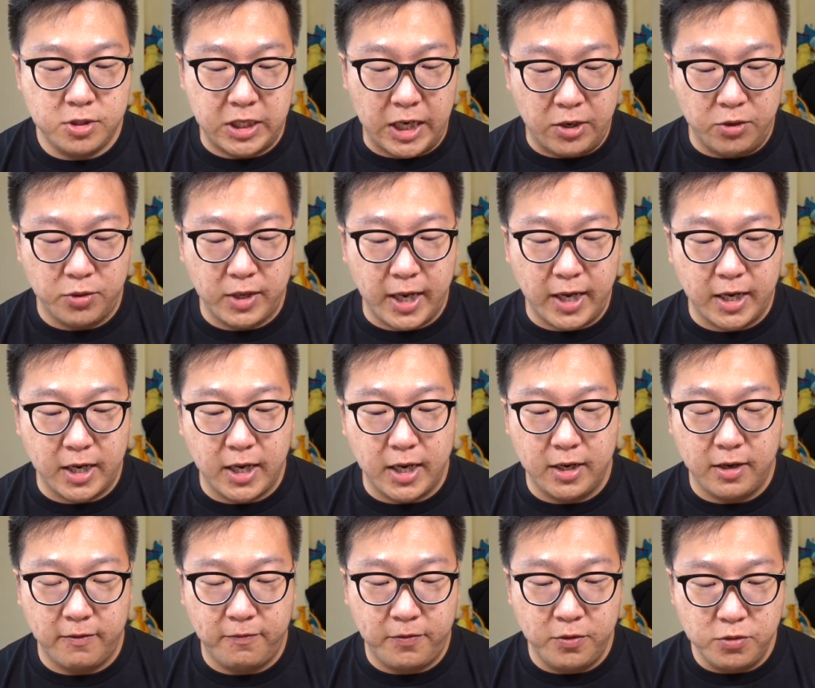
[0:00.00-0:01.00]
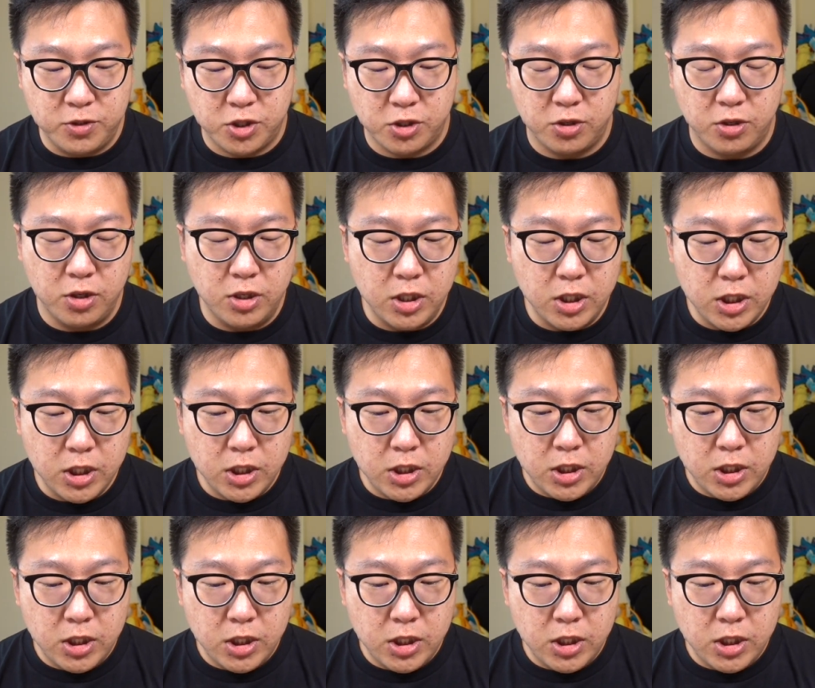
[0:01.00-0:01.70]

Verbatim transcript: Shadow Gengar in the future.